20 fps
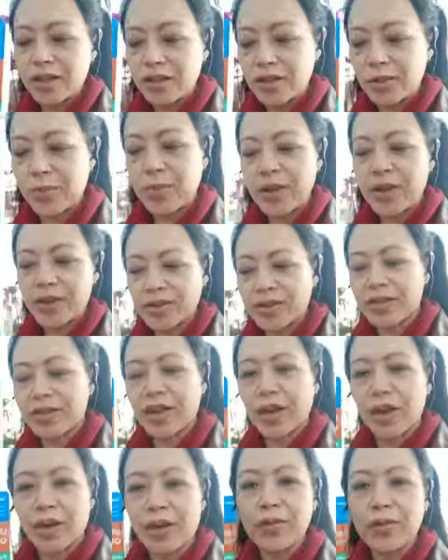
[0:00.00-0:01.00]
you be
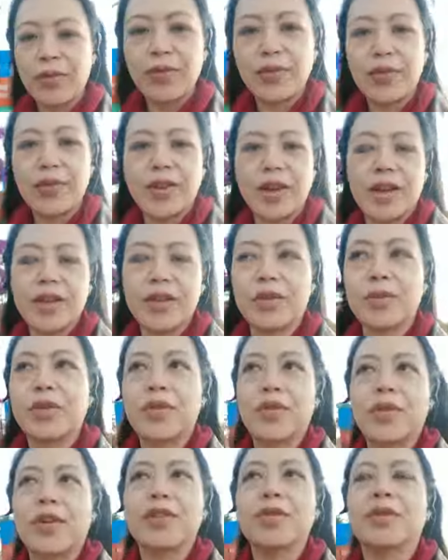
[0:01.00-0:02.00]
yourself and your real
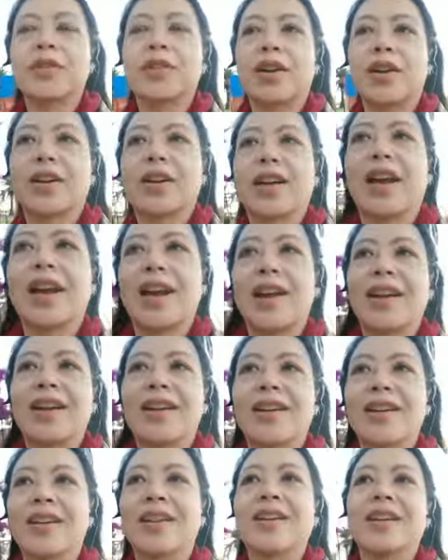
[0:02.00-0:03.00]
friends will go, okay,
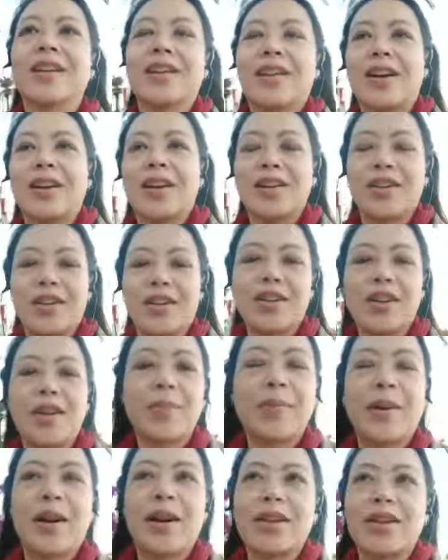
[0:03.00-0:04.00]
I didn't know that
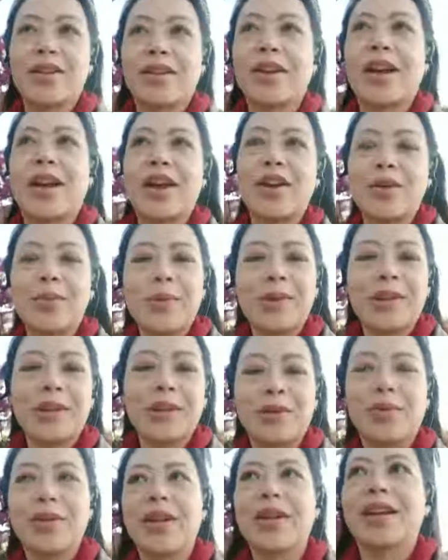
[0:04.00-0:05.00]
about you, okay, I'm a
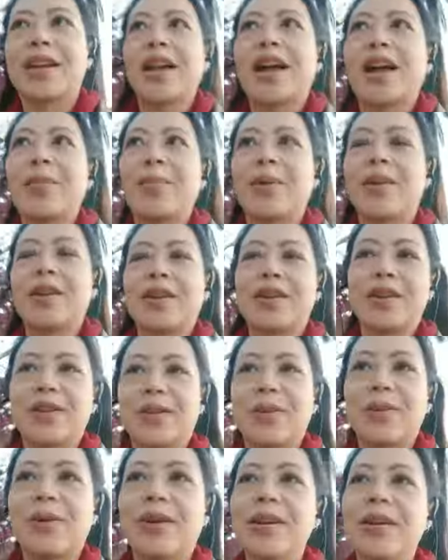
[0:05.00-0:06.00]
little weirded out, but you
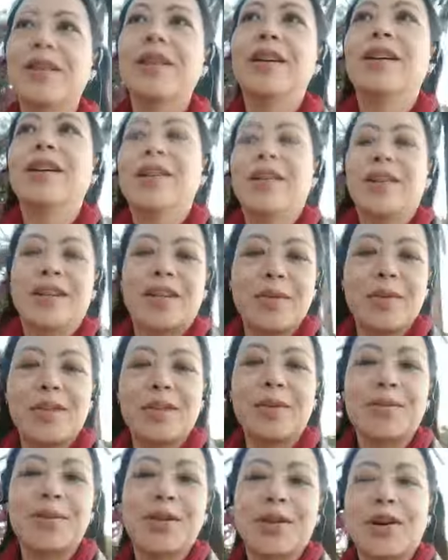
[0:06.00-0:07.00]
know what, give me
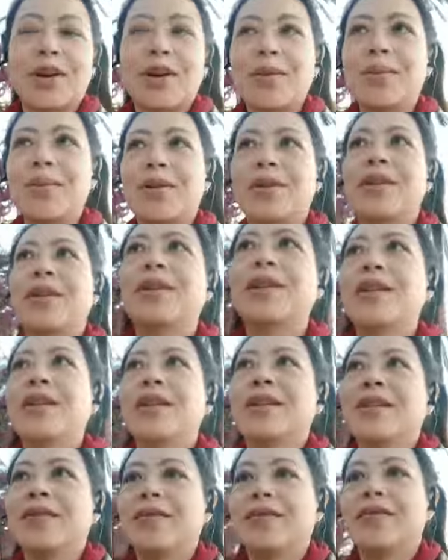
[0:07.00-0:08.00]
some time
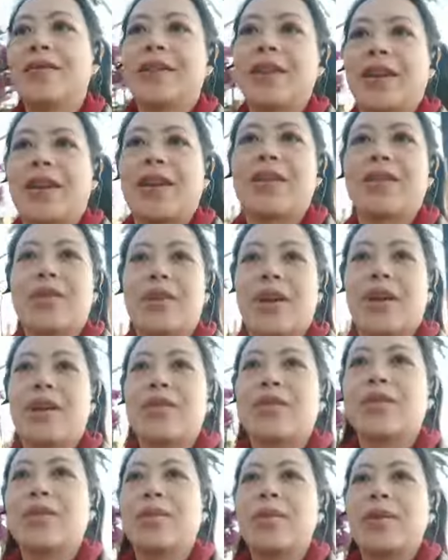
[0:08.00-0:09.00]

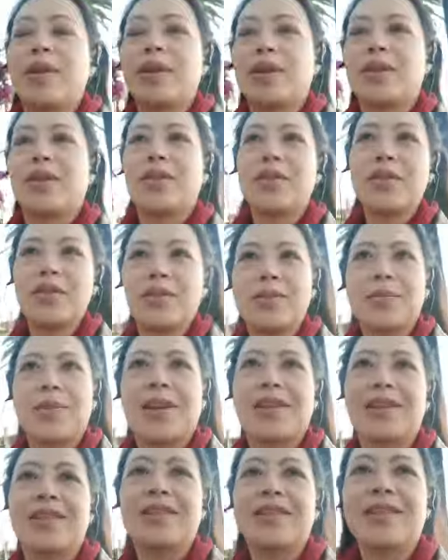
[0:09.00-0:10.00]
and or be curious
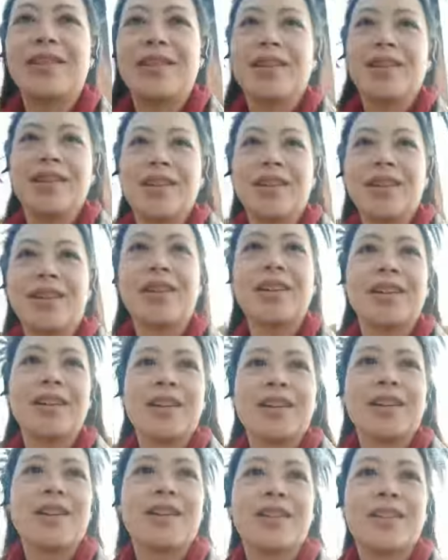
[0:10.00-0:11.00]
about it.
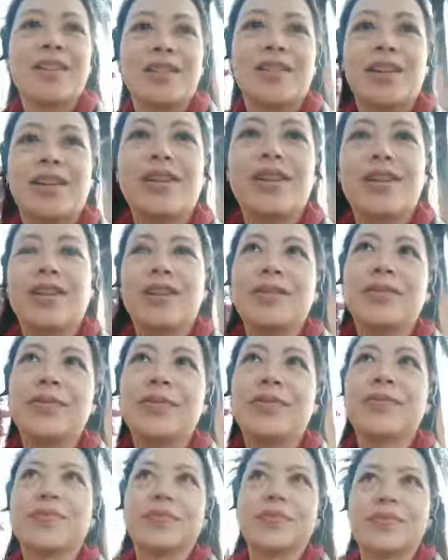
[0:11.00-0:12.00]
So
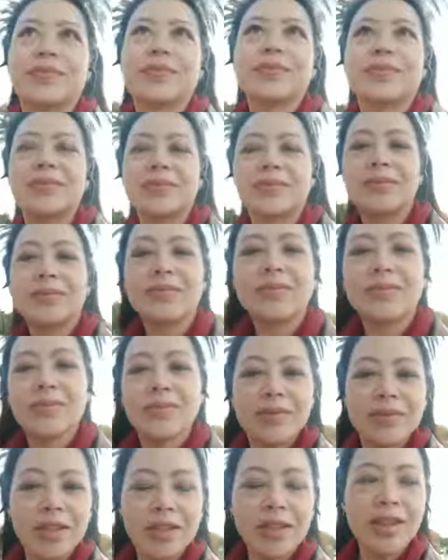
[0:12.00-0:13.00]

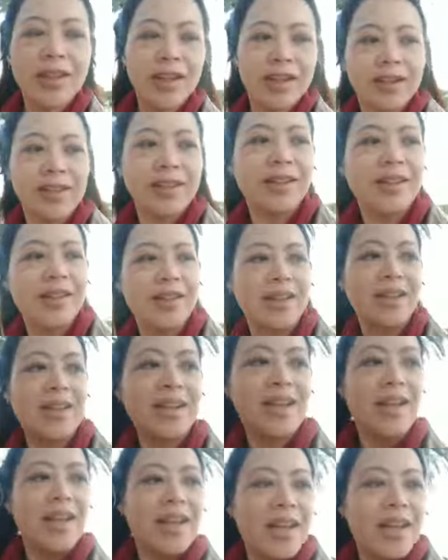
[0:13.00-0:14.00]
yeah,
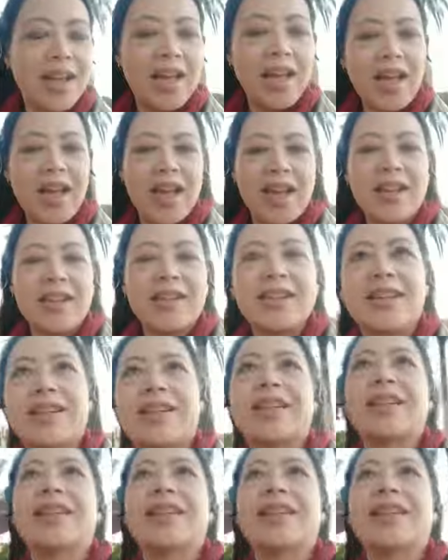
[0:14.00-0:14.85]
and